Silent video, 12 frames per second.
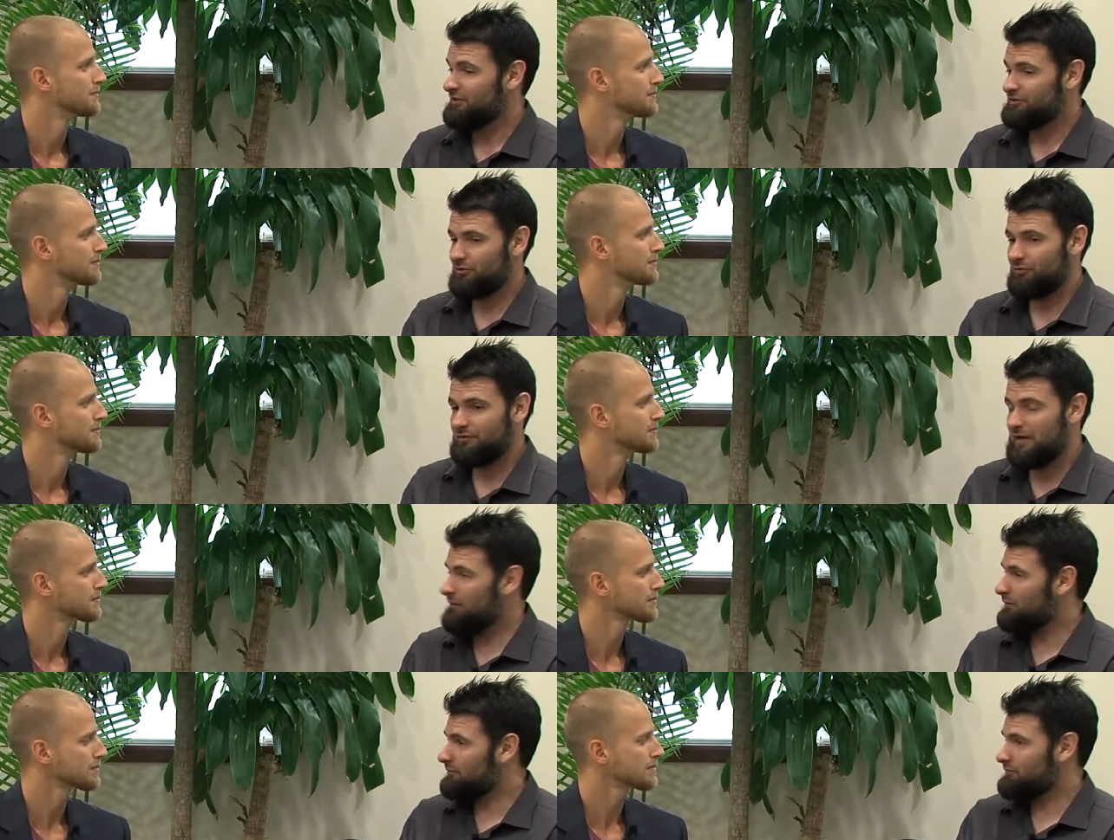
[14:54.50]
Speaker 1: So
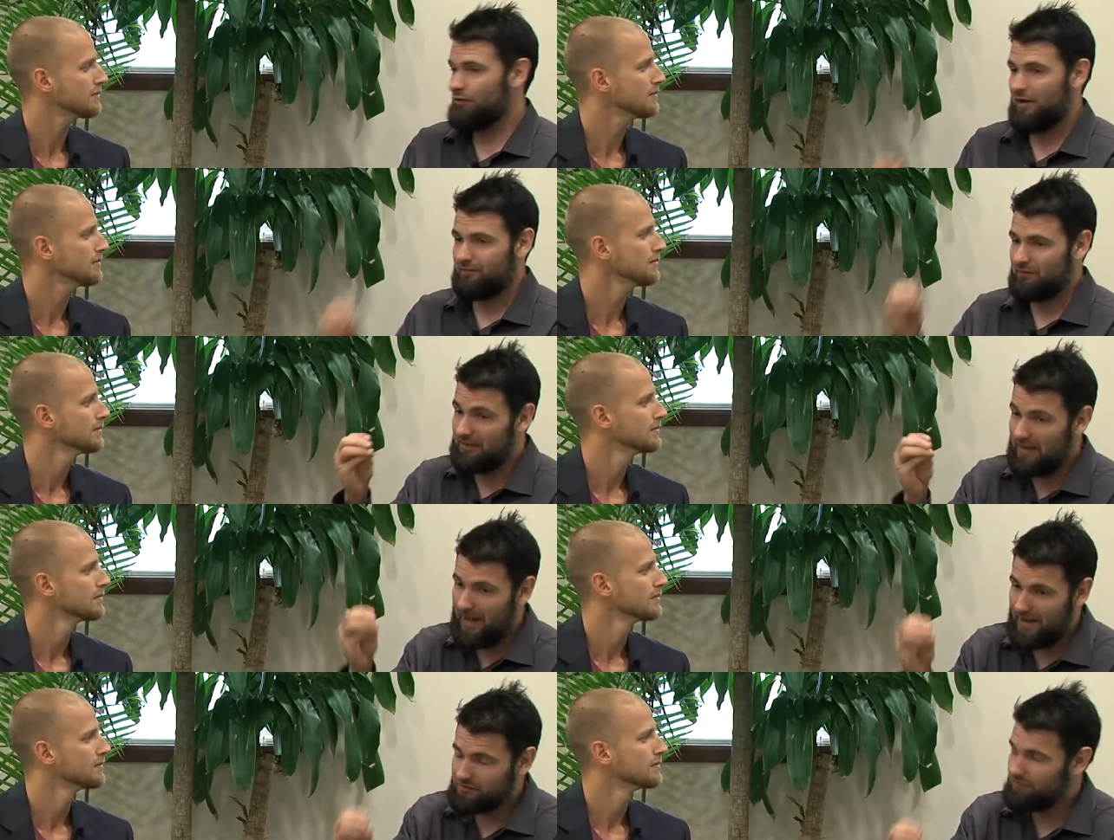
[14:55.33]
now you have the
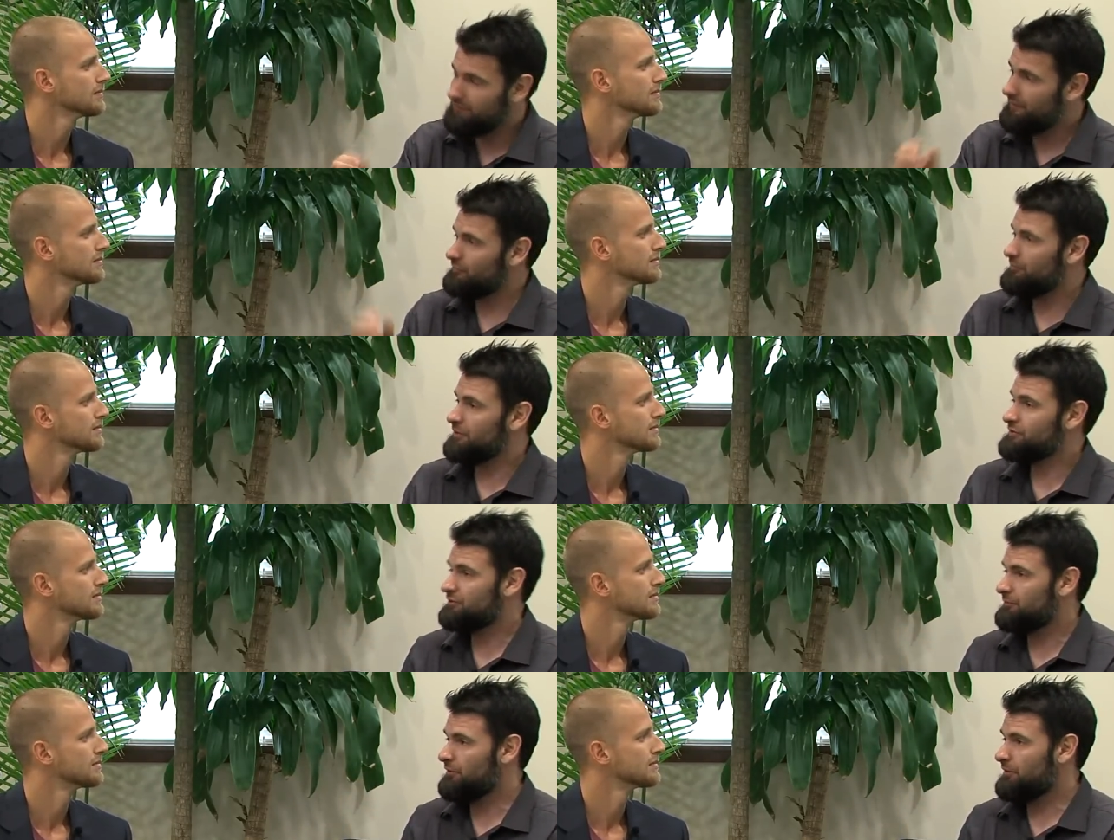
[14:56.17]
last and final
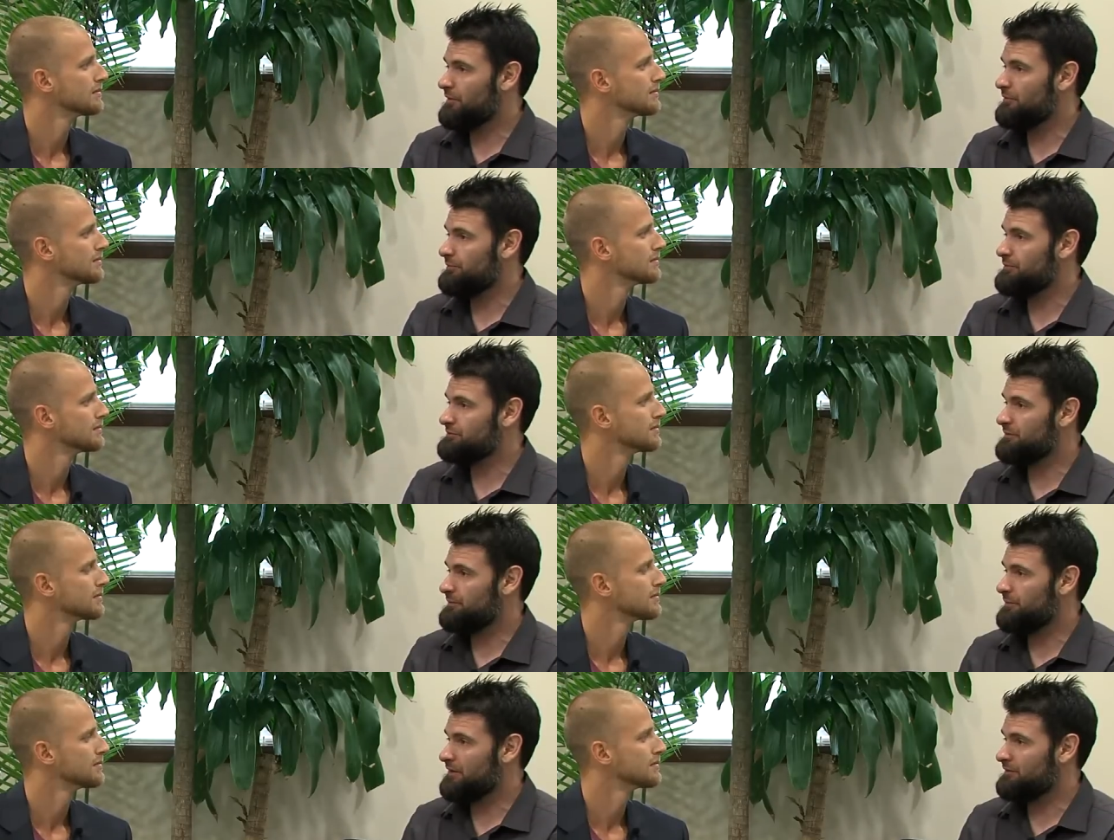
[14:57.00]
messenger, Prophet Muhammad, peace be
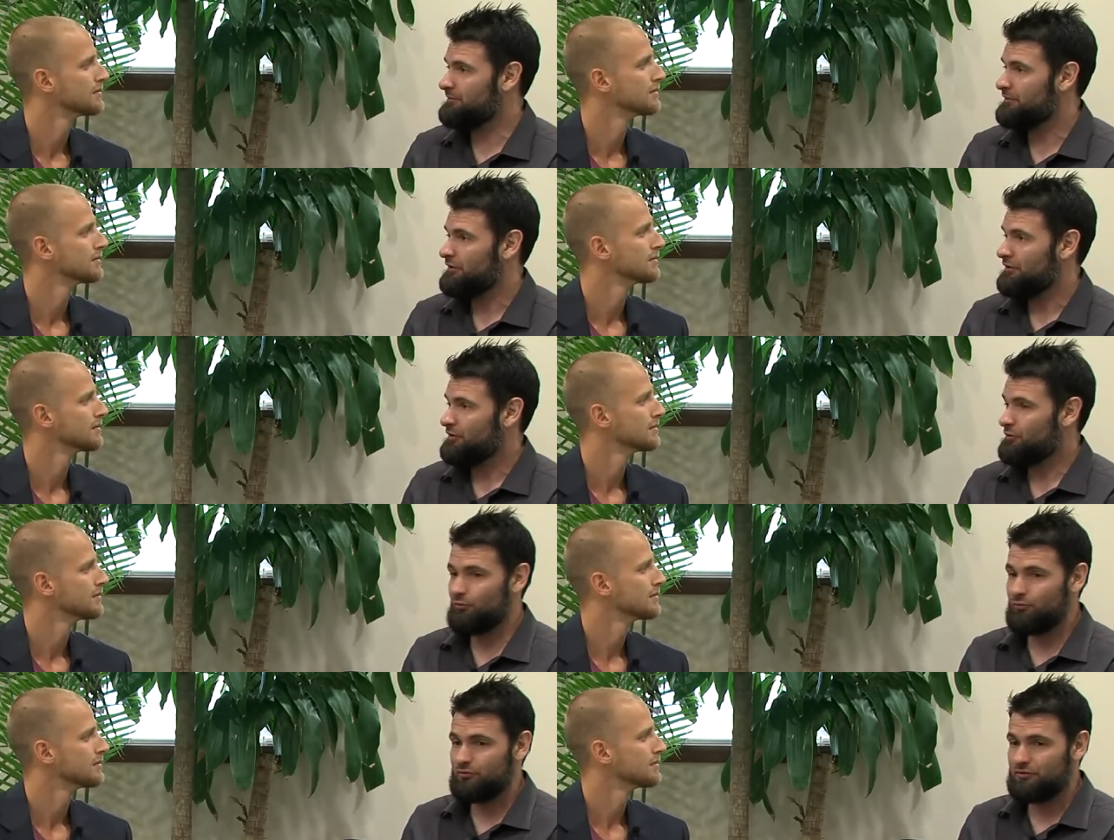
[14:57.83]
upon him,
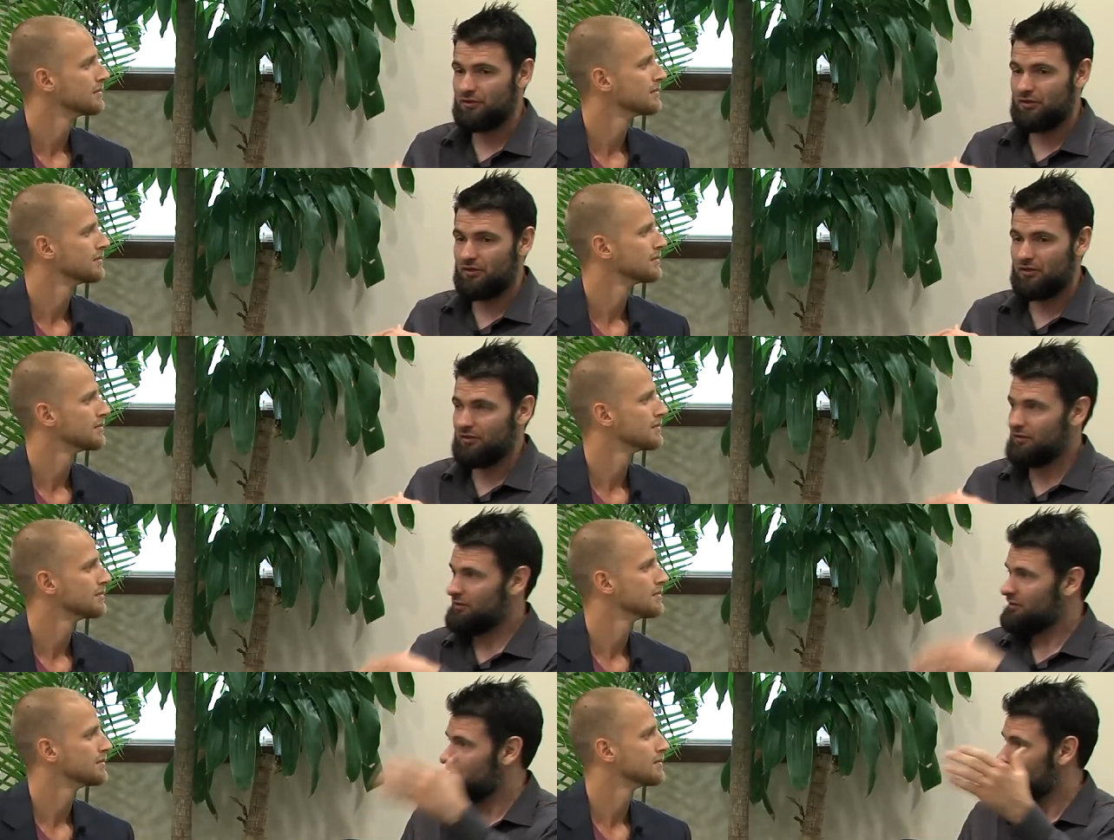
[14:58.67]
who's
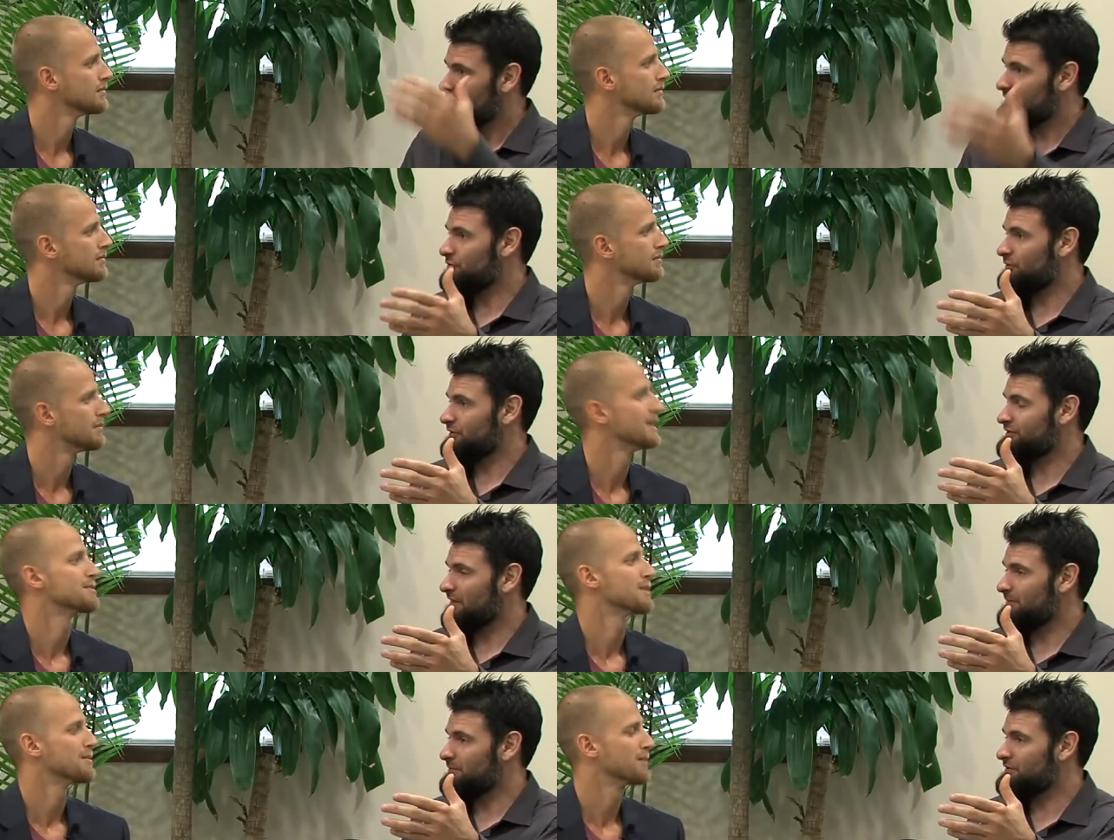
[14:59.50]
doing the
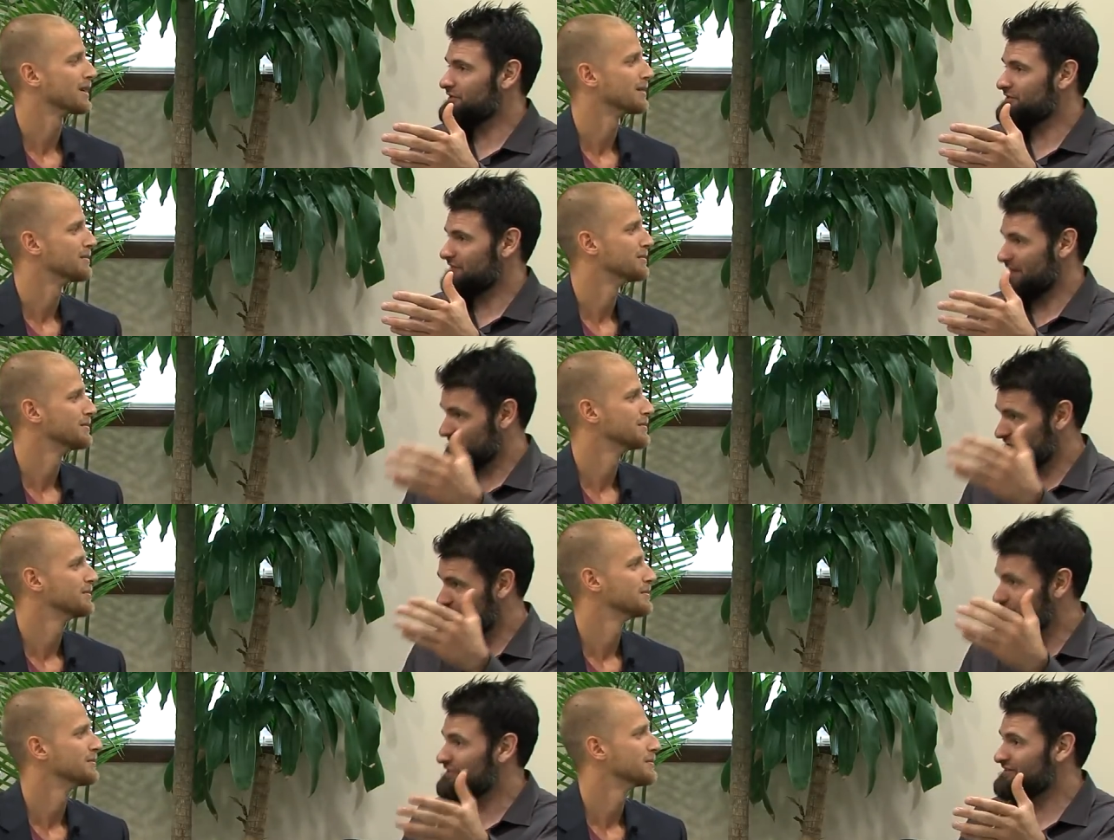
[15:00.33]
same missions
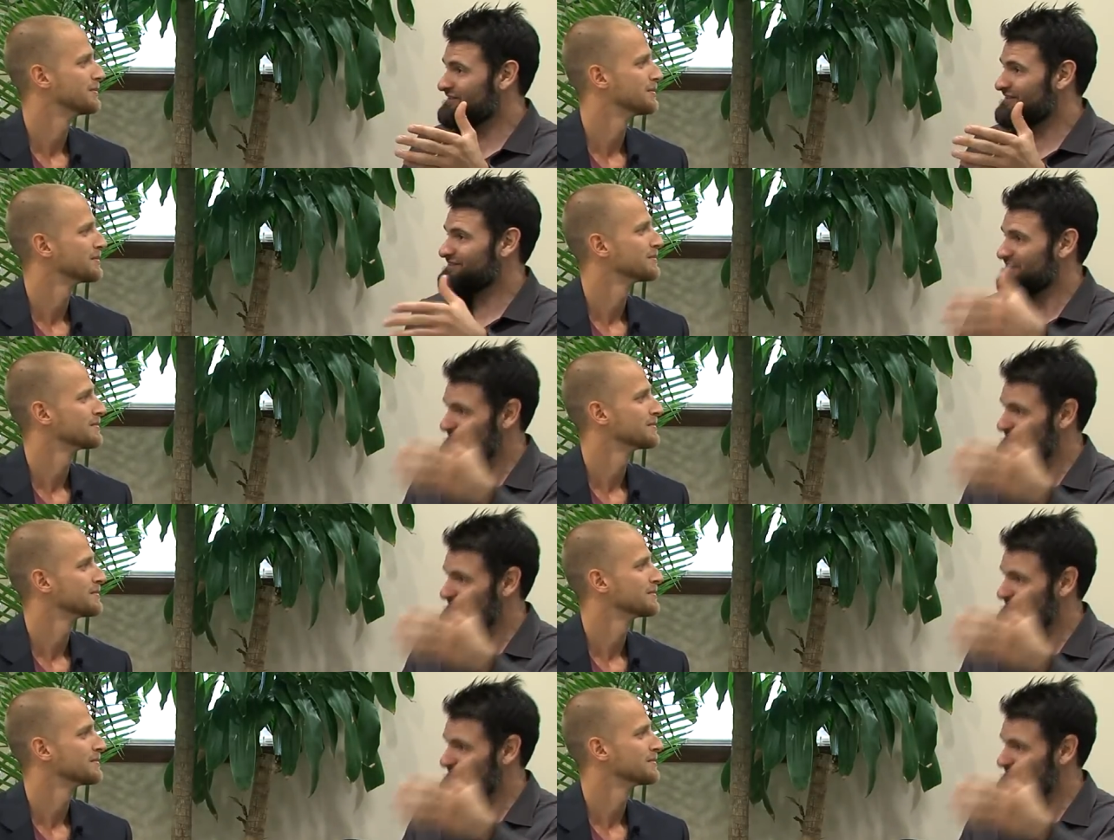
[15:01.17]
as Jesus